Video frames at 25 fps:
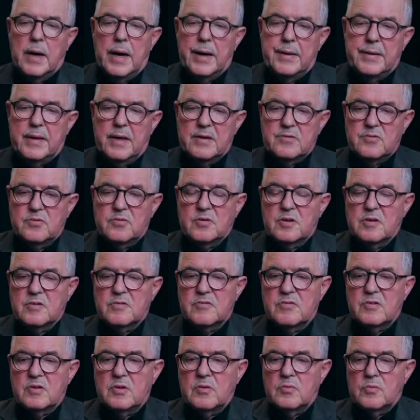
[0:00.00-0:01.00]
And as you
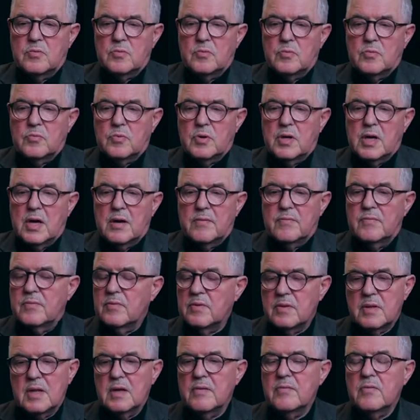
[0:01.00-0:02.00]
can see, we have
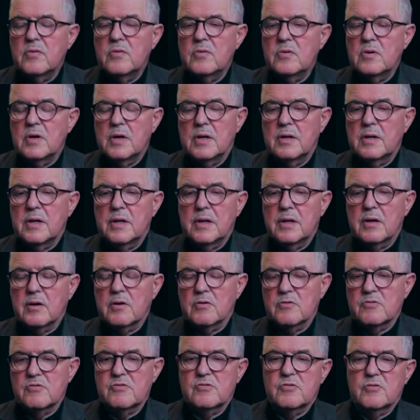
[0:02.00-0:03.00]
never any
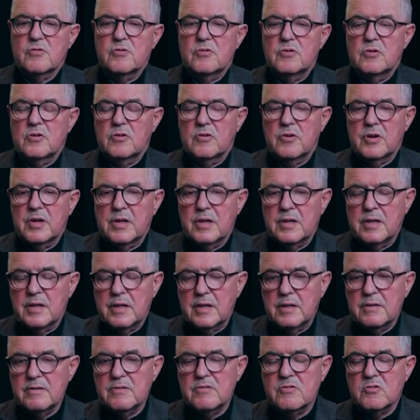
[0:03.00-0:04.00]
concern or
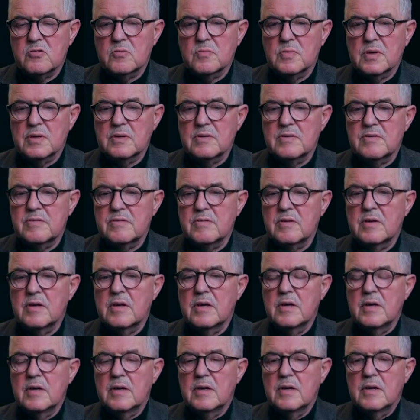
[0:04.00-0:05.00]
any instruments